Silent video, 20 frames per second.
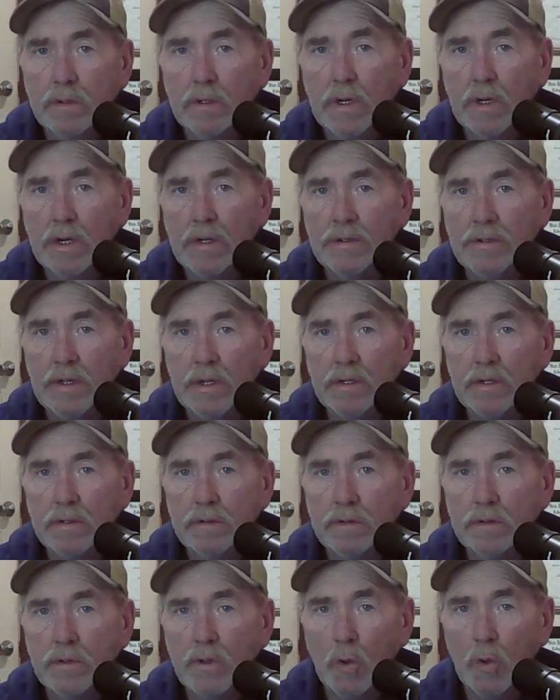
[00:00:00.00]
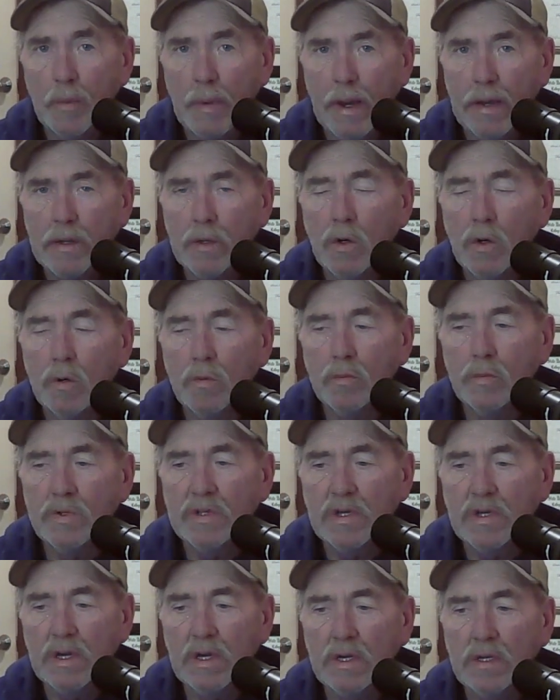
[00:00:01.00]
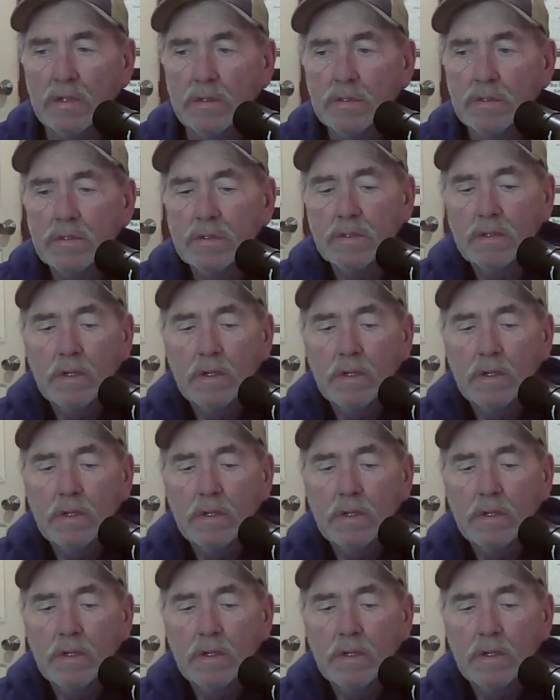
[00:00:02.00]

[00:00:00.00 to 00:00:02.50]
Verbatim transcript: and then go back home with the kids.